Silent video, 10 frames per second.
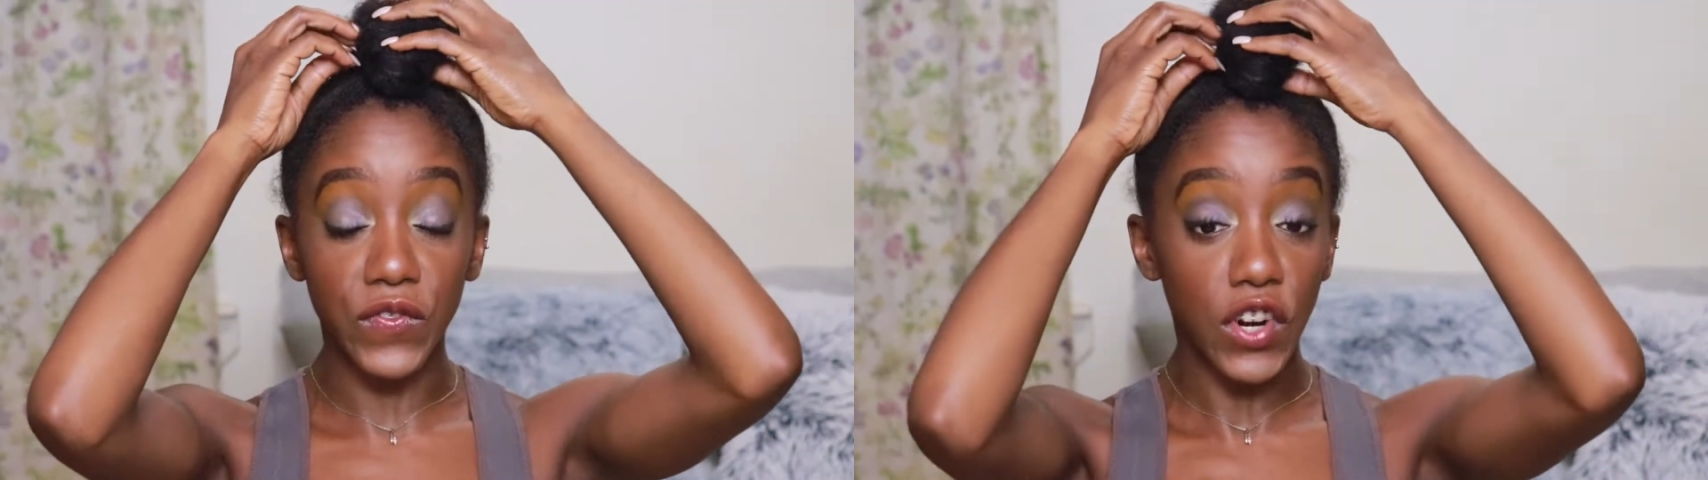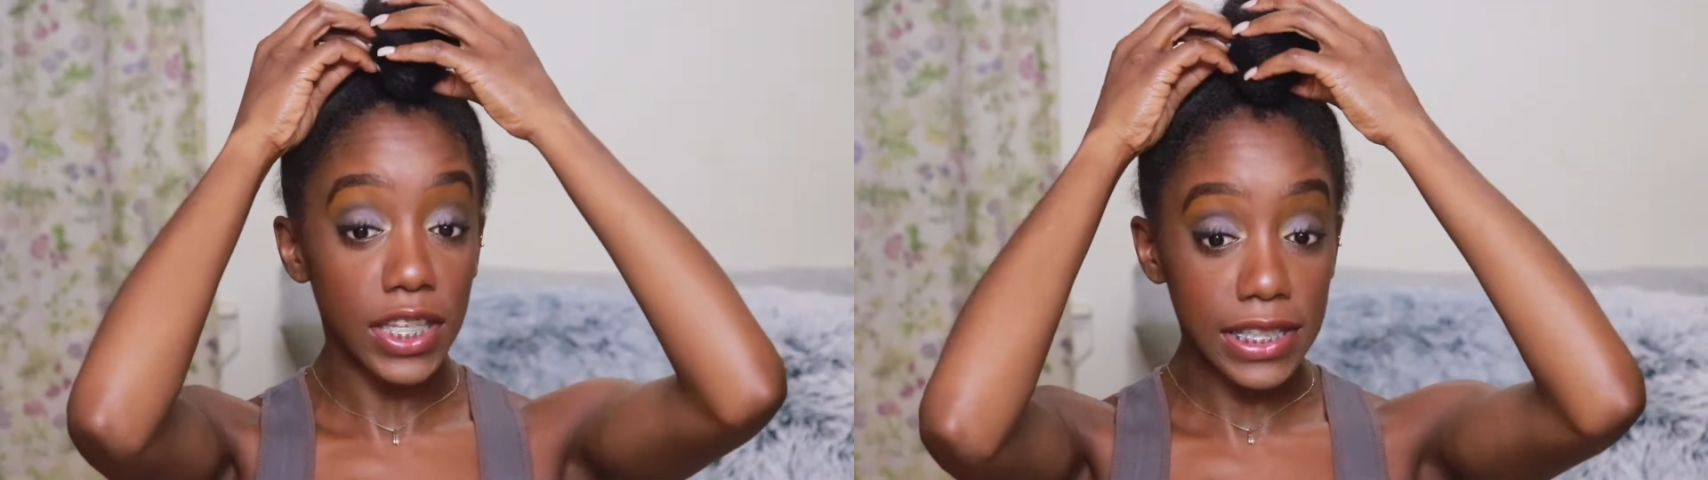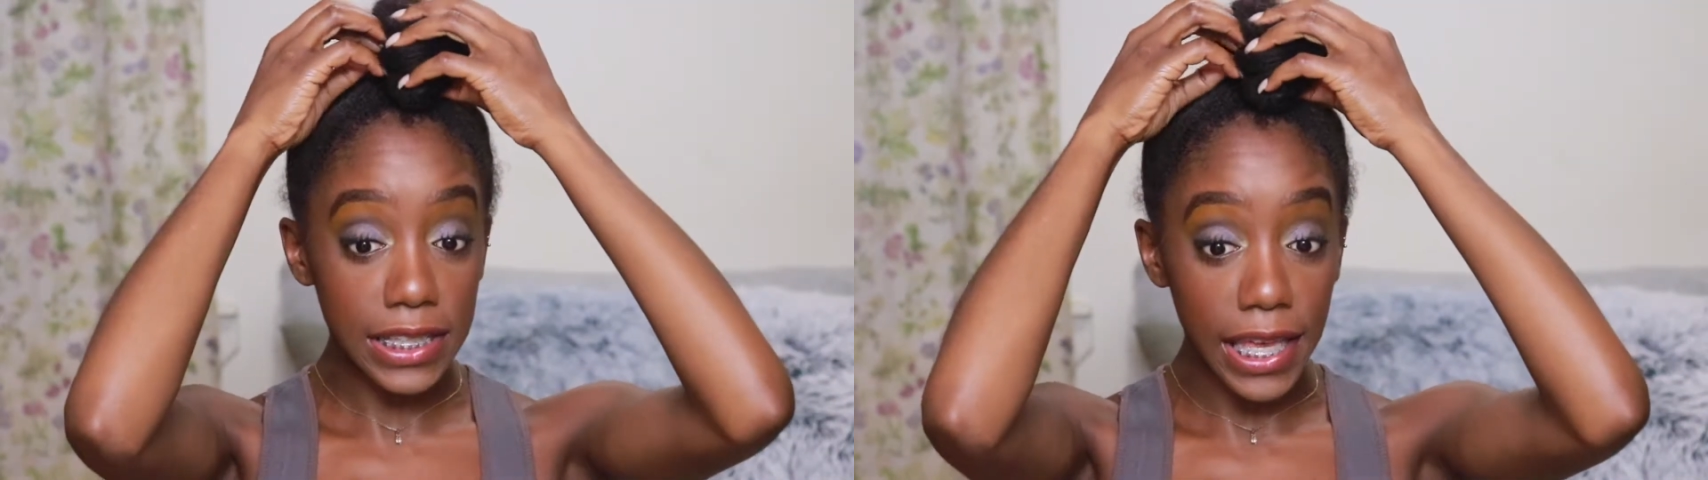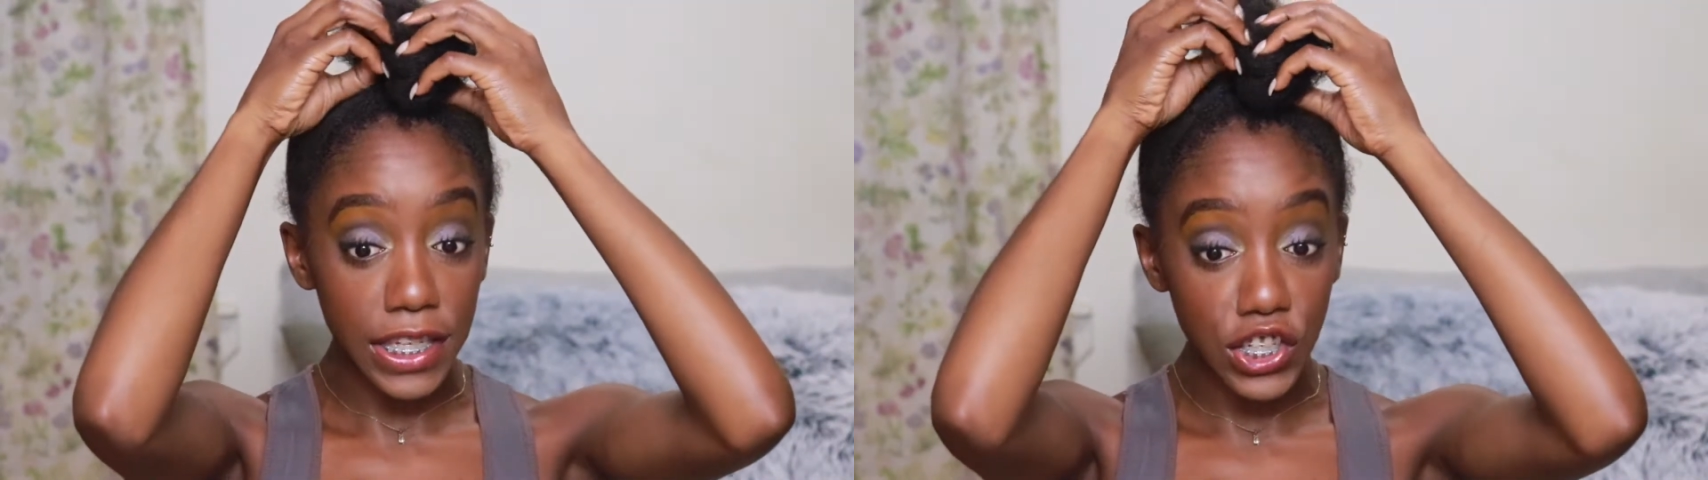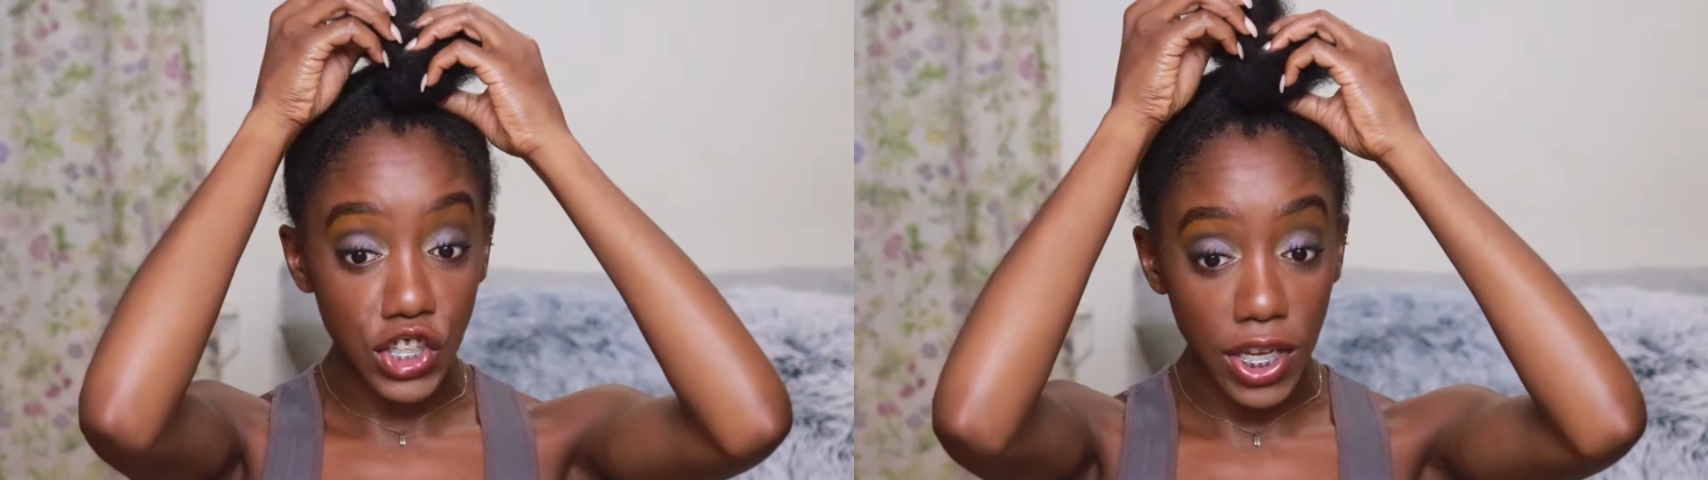front
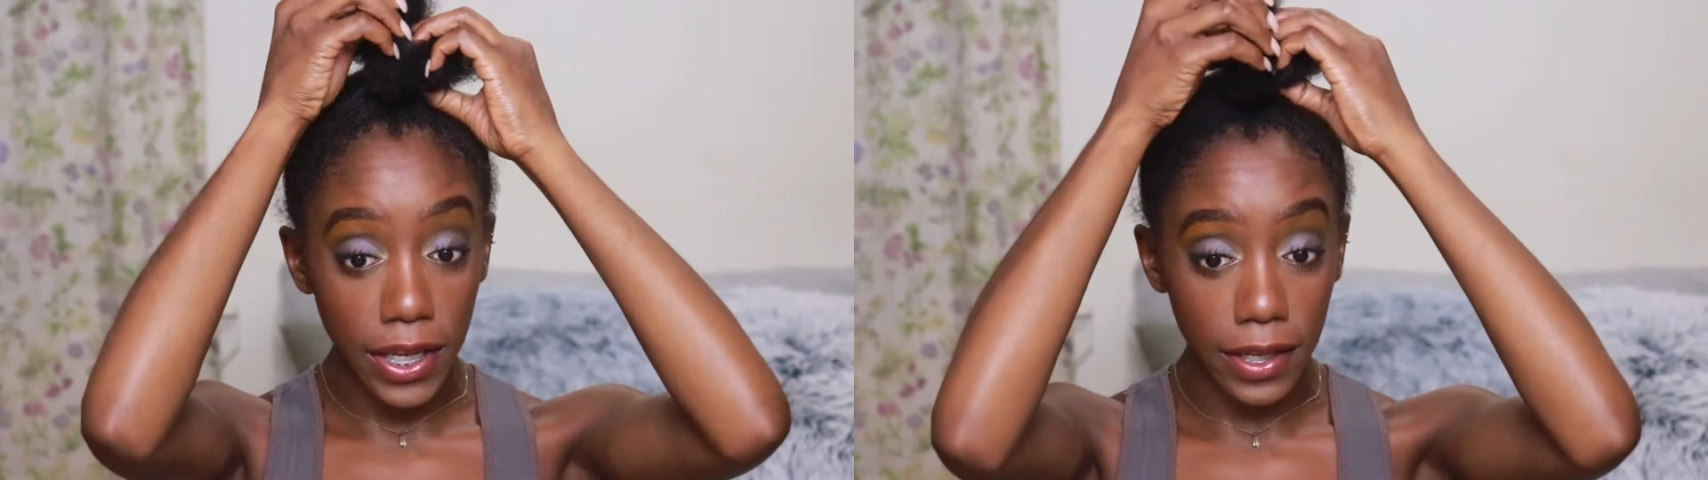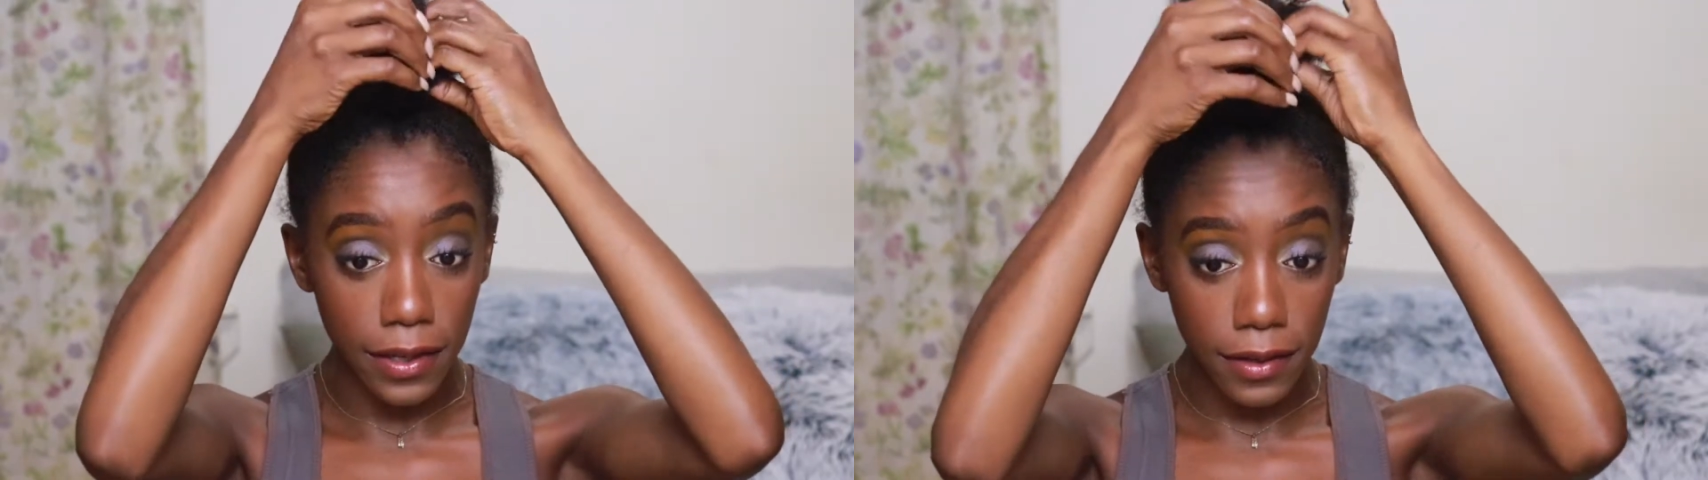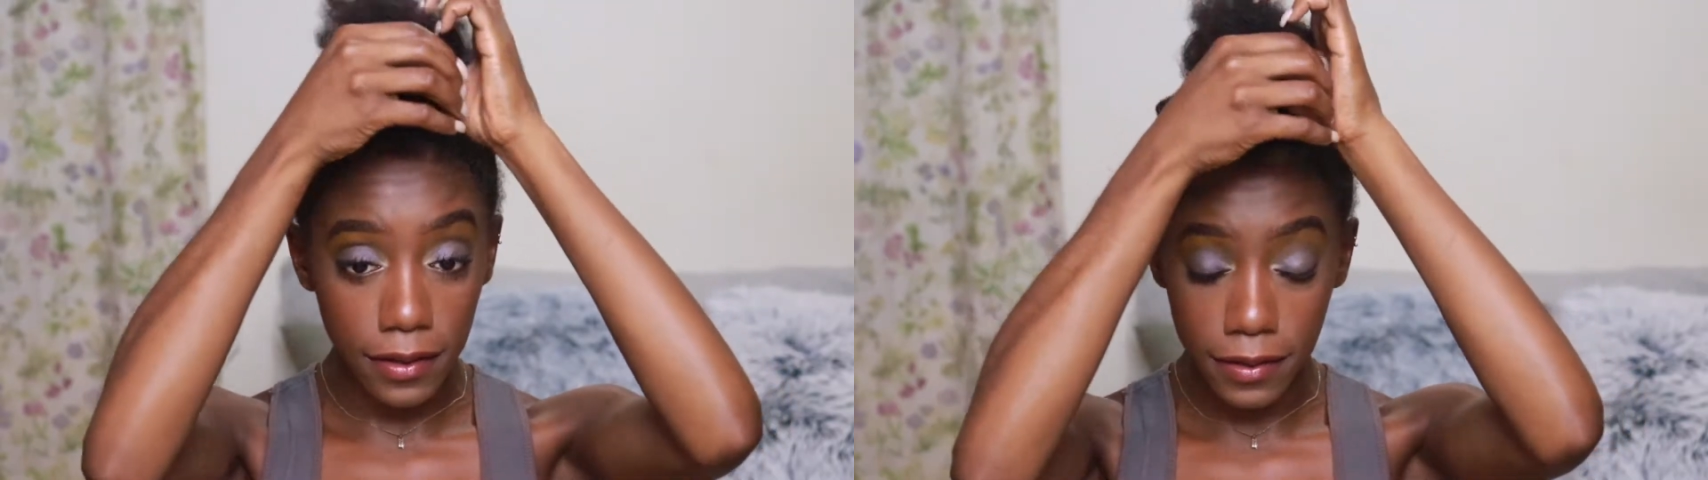section